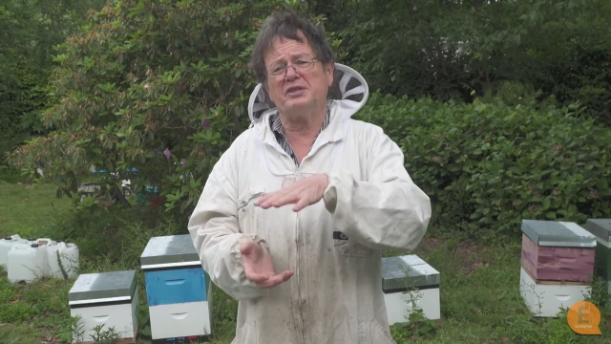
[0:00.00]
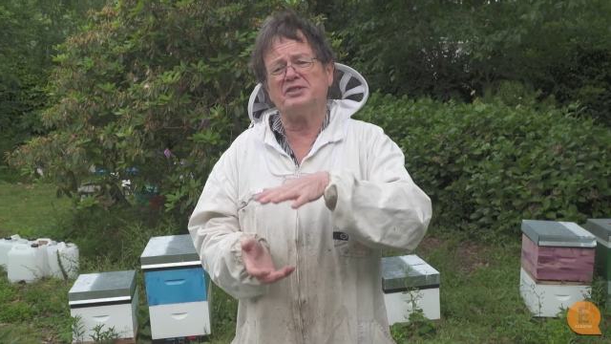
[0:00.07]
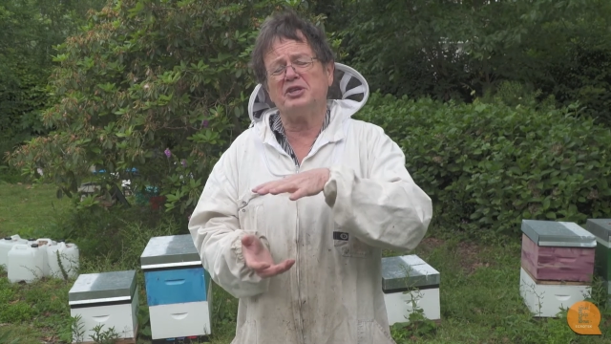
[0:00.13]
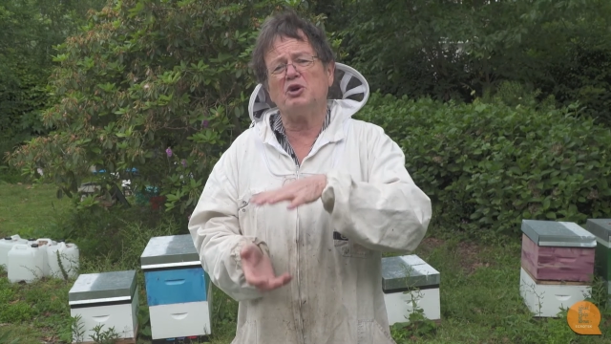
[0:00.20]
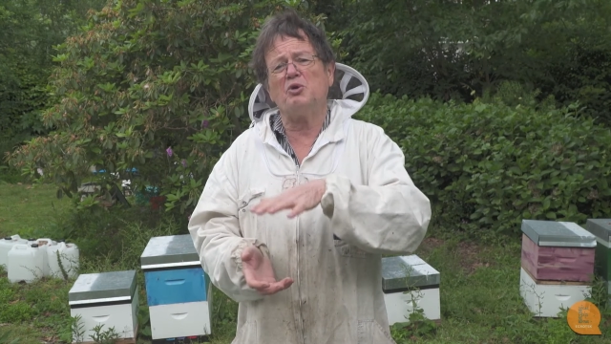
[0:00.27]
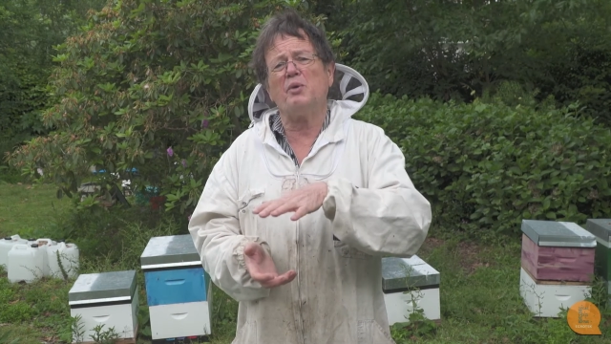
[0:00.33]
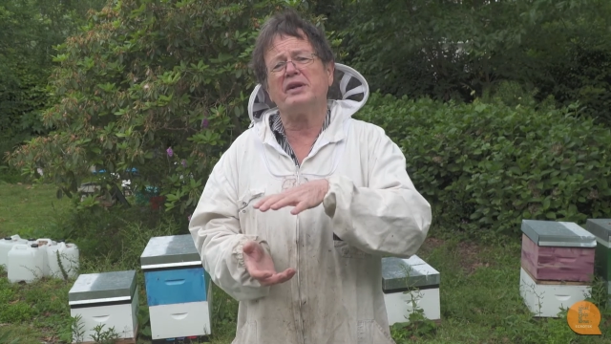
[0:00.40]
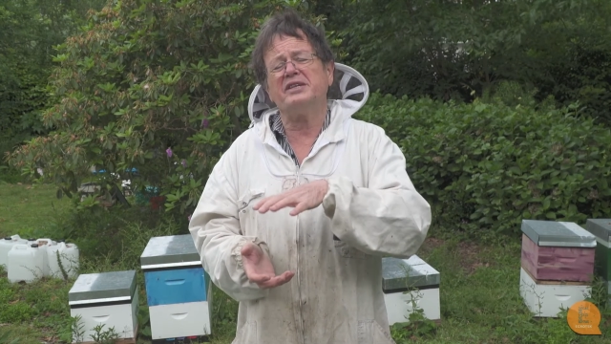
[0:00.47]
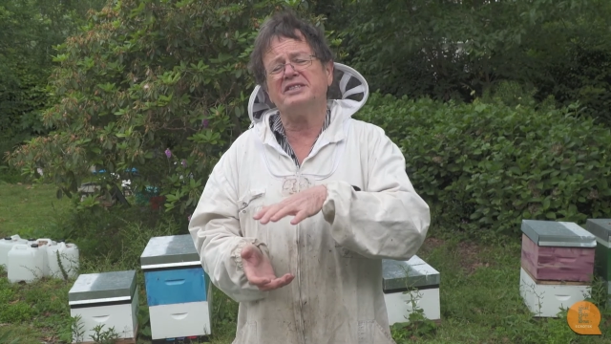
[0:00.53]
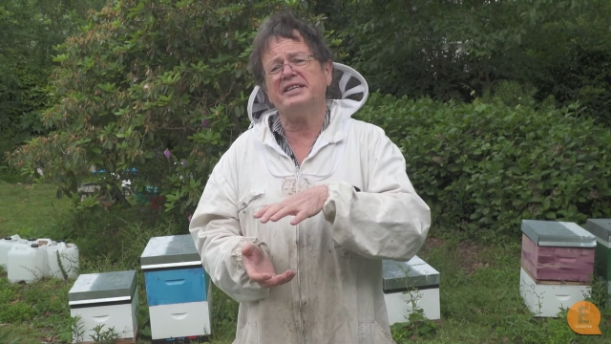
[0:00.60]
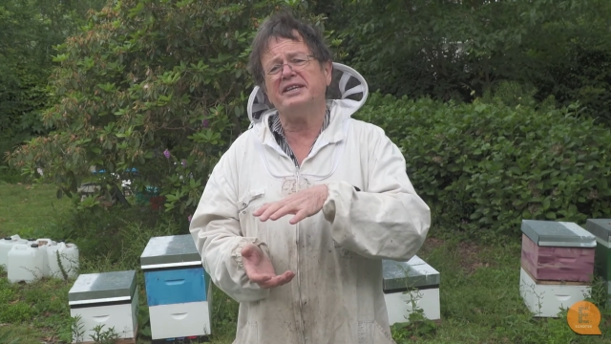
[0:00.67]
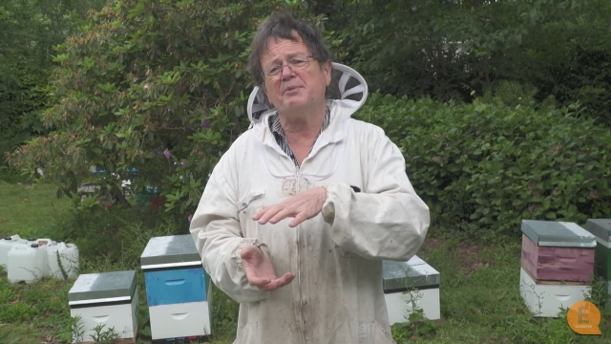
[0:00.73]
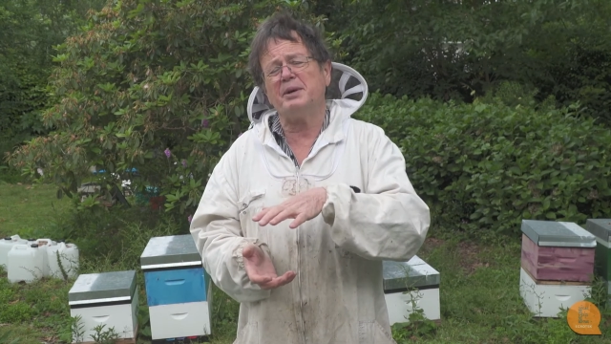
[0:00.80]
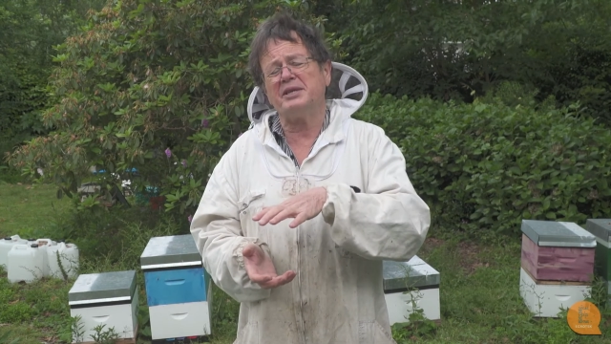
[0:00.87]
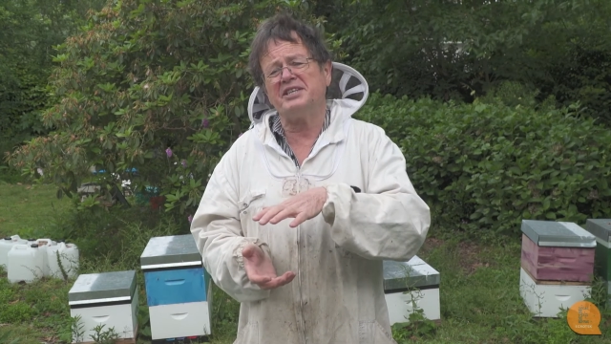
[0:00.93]
a single one and
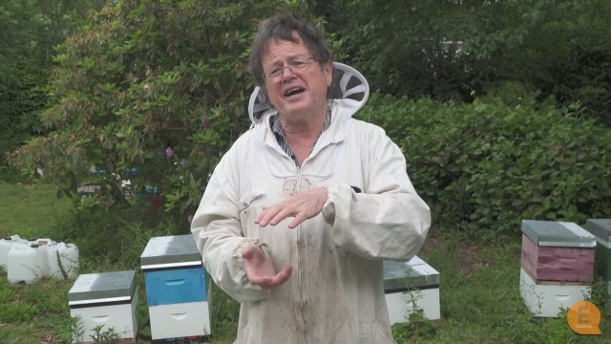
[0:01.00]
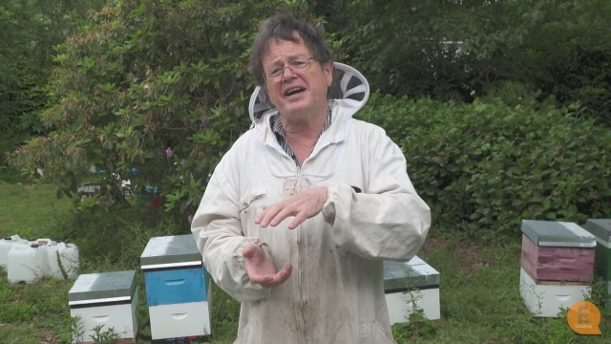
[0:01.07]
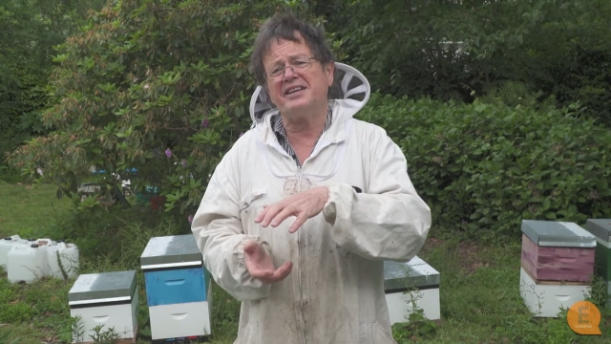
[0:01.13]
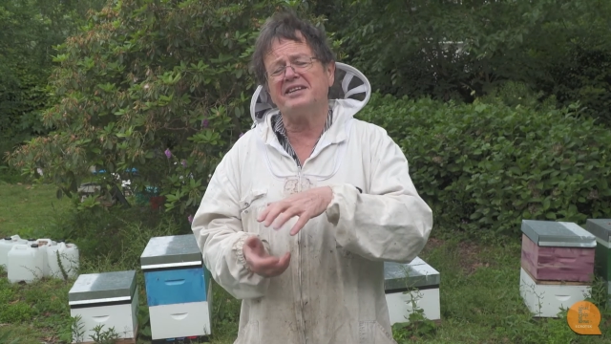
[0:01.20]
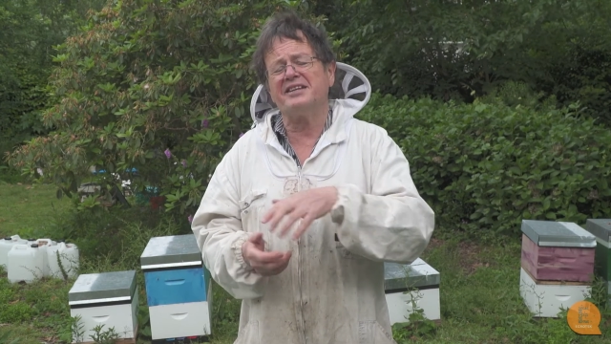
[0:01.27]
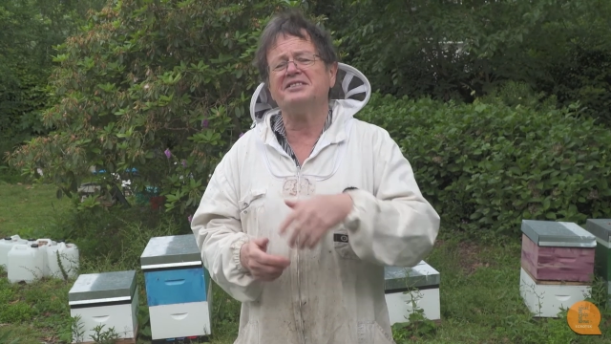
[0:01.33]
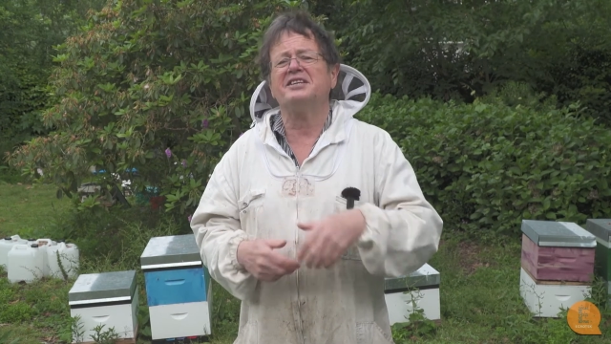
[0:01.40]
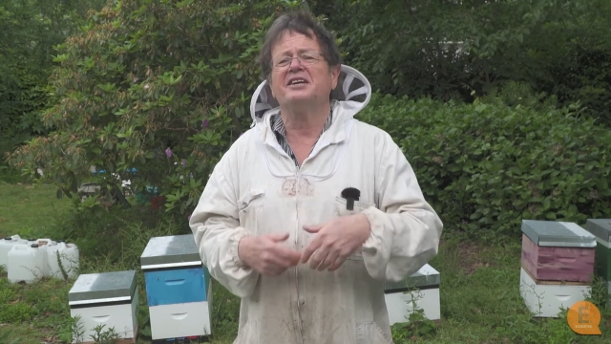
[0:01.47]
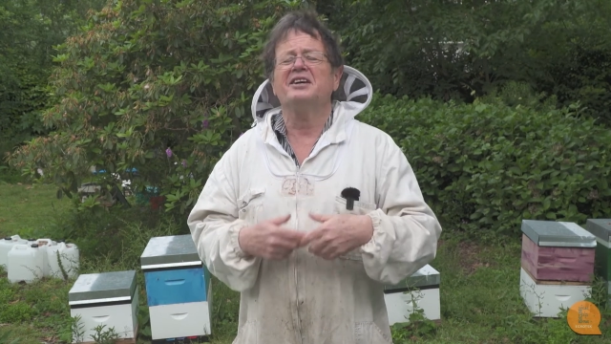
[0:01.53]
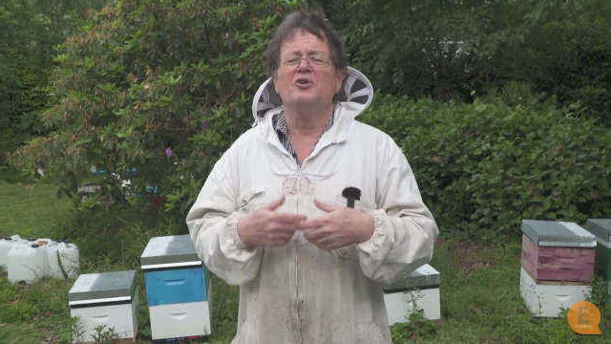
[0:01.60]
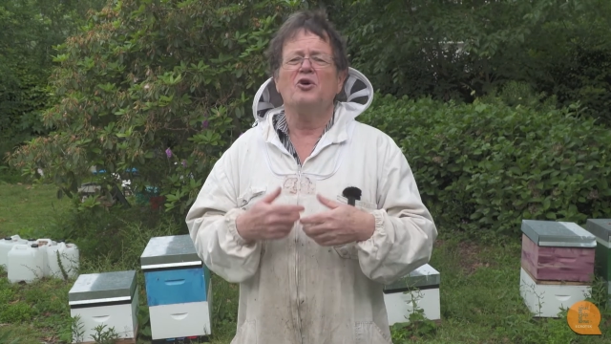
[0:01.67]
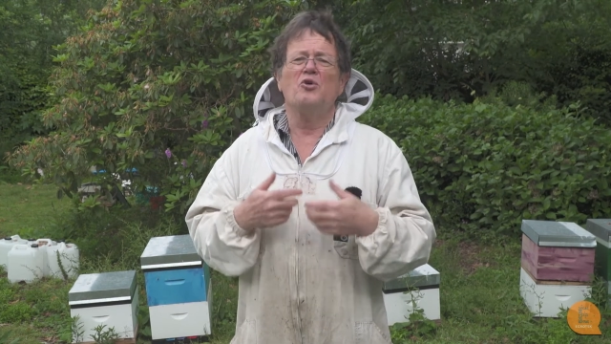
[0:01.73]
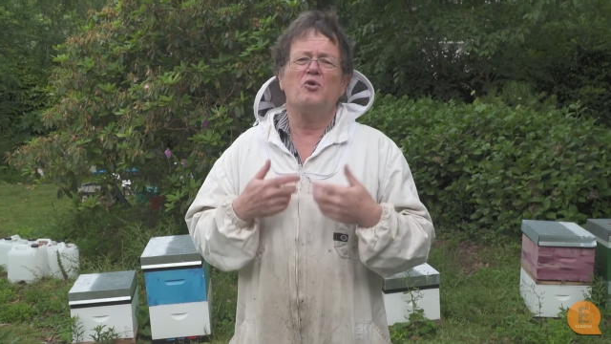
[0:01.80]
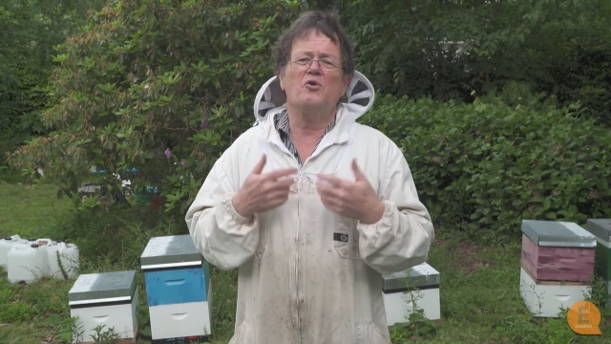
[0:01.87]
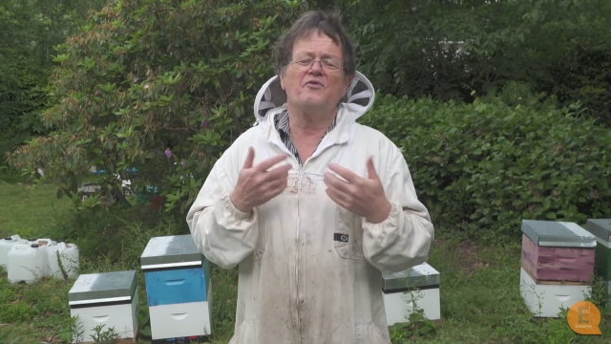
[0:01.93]
see how much harder it is.
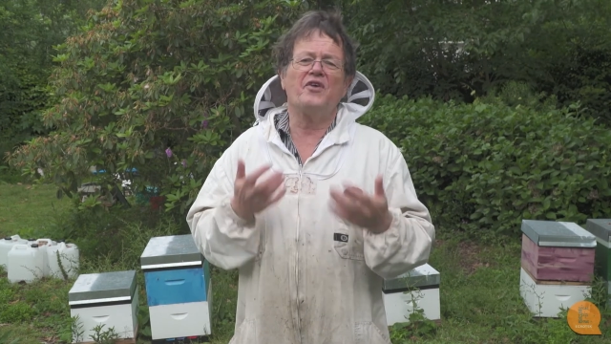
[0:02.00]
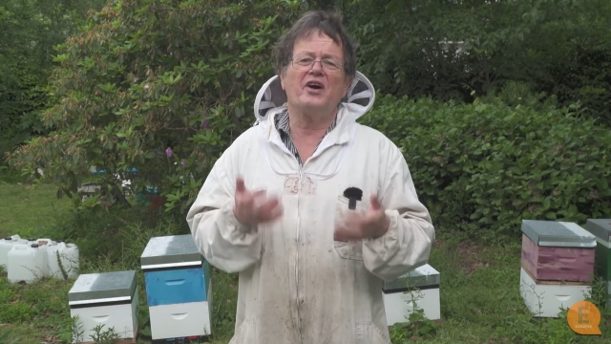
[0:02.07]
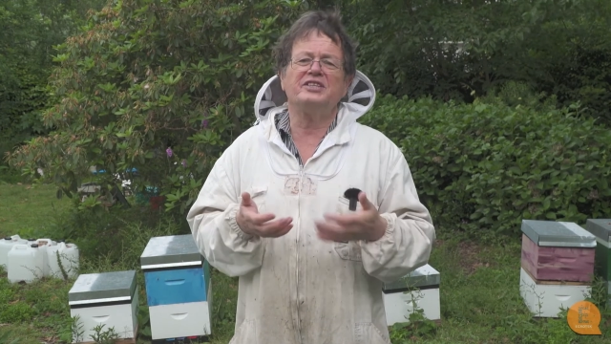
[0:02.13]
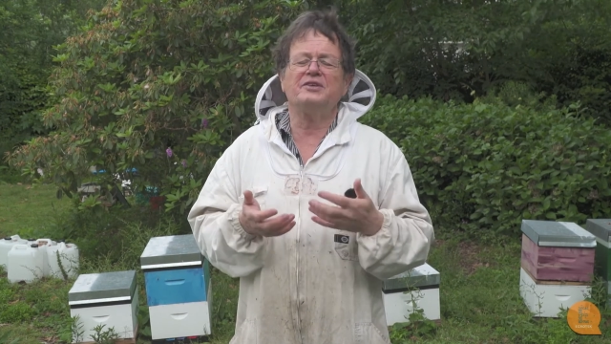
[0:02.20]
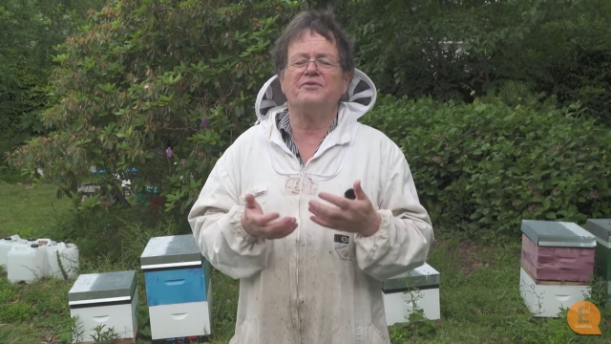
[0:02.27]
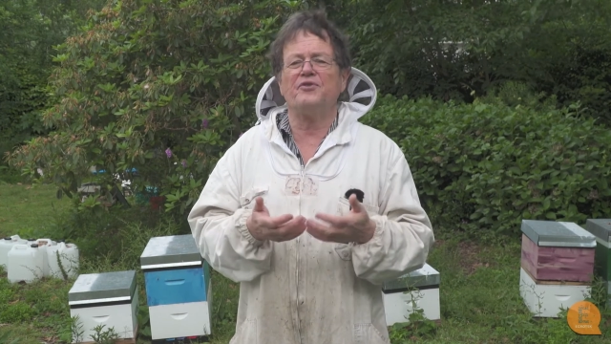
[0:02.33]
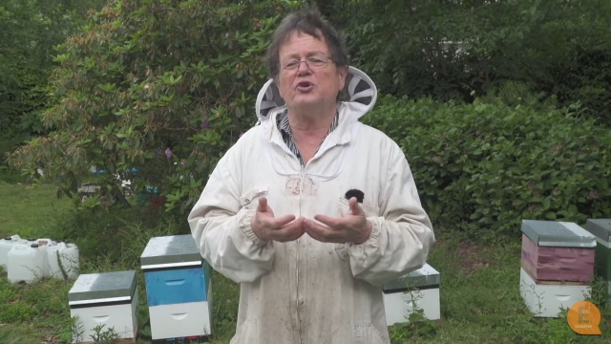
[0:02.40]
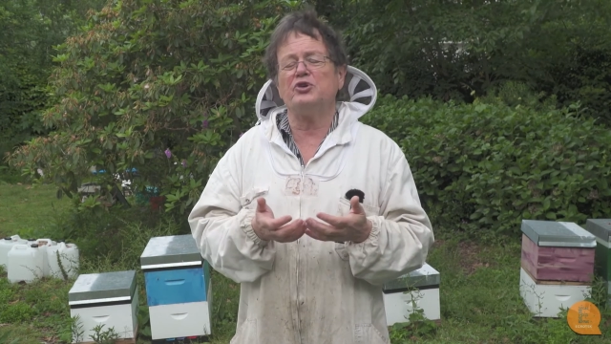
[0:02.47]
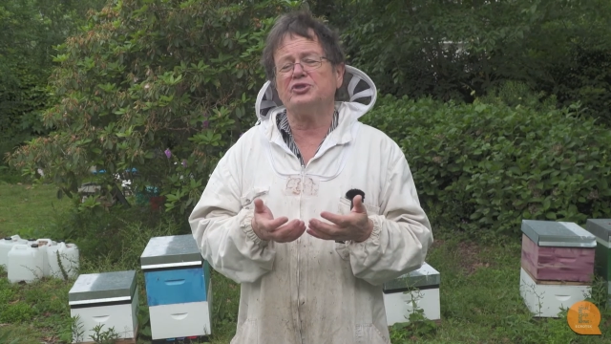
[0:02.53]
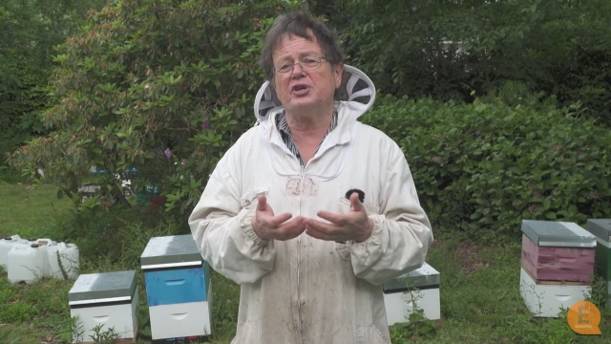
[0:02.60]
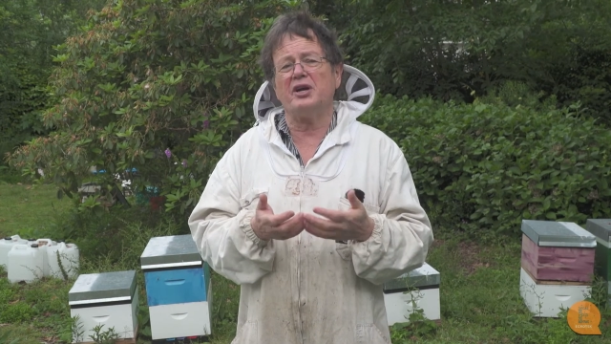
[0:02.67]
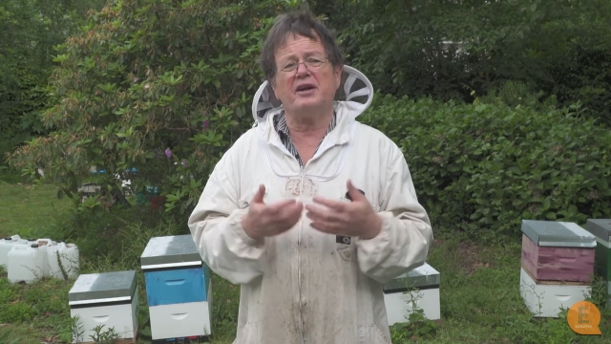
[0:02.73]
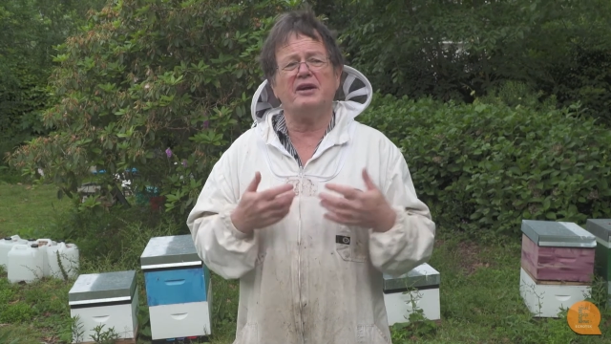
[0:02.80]
Or vice versa,